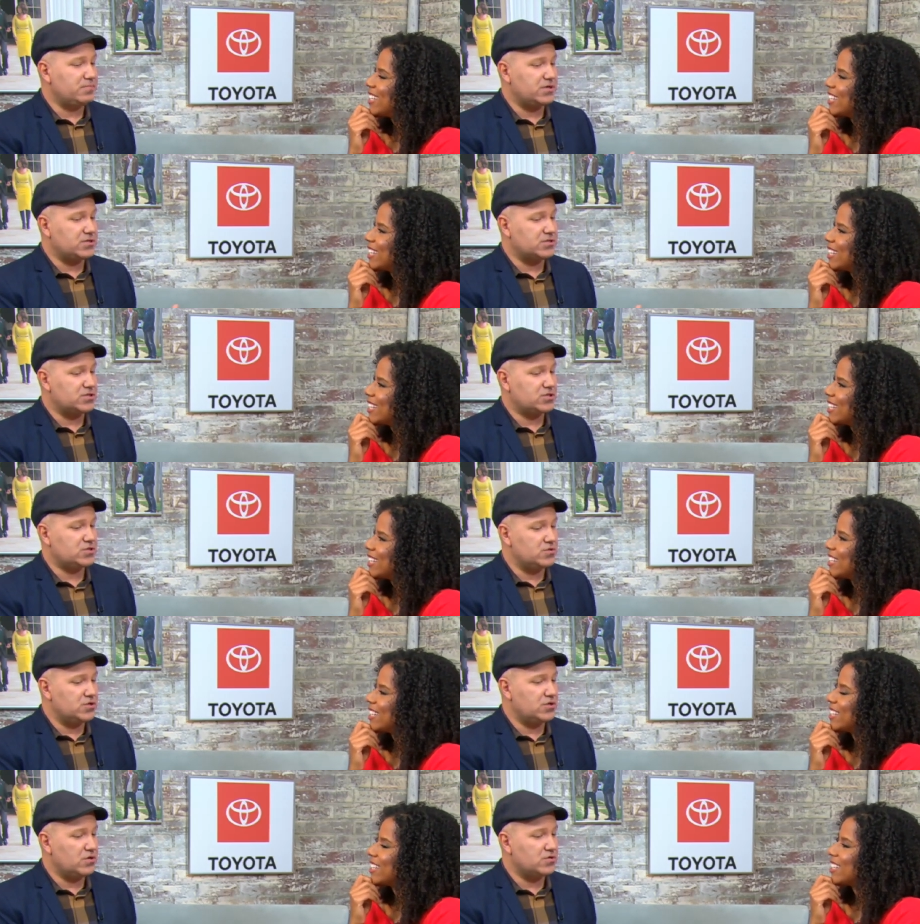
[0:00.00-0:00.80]
Speaker 1: because
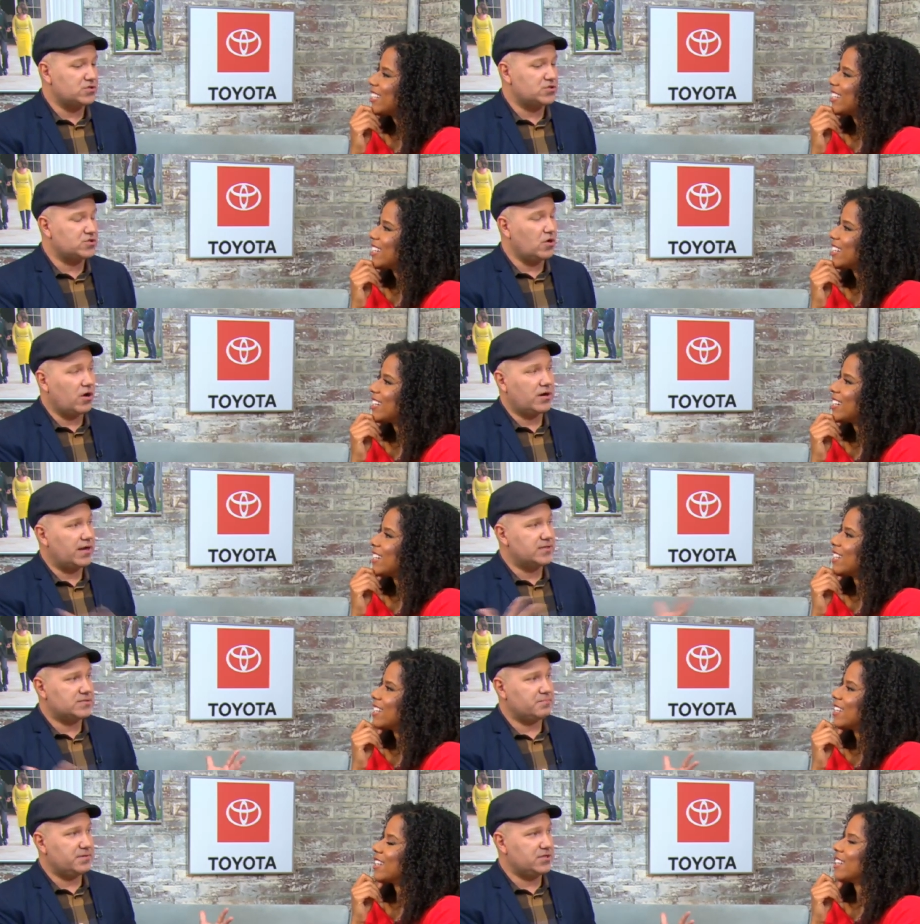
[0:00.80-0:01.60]
studios saw it
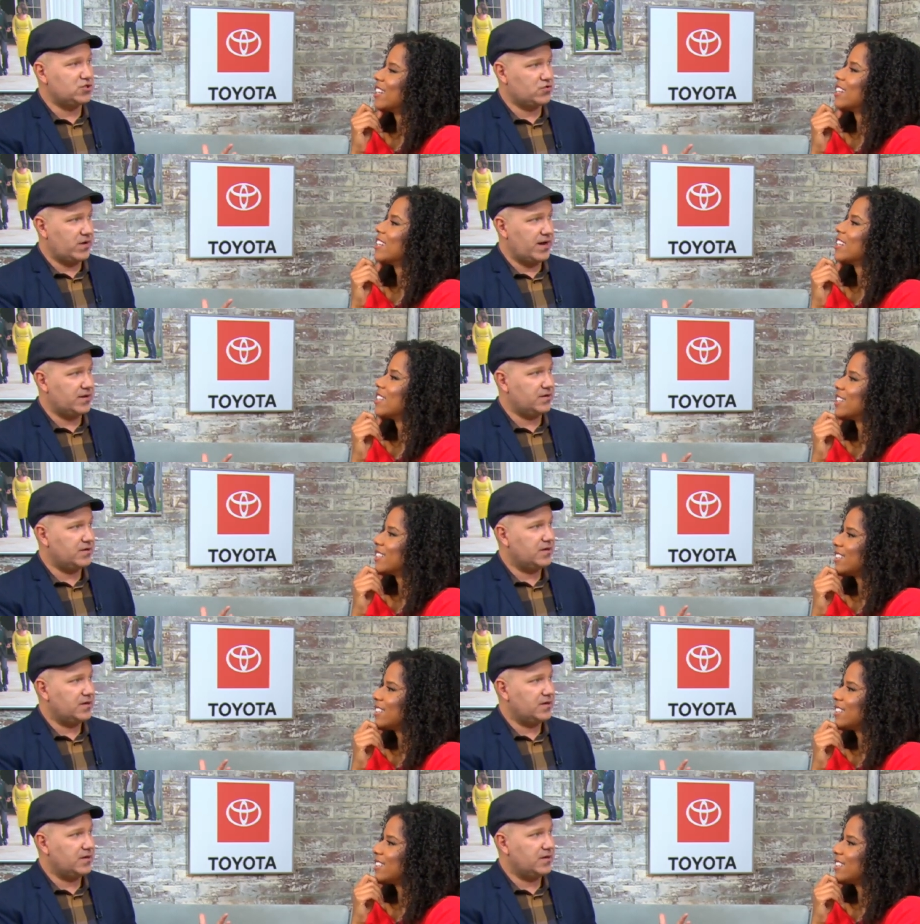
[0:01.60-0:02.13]
as a big trend.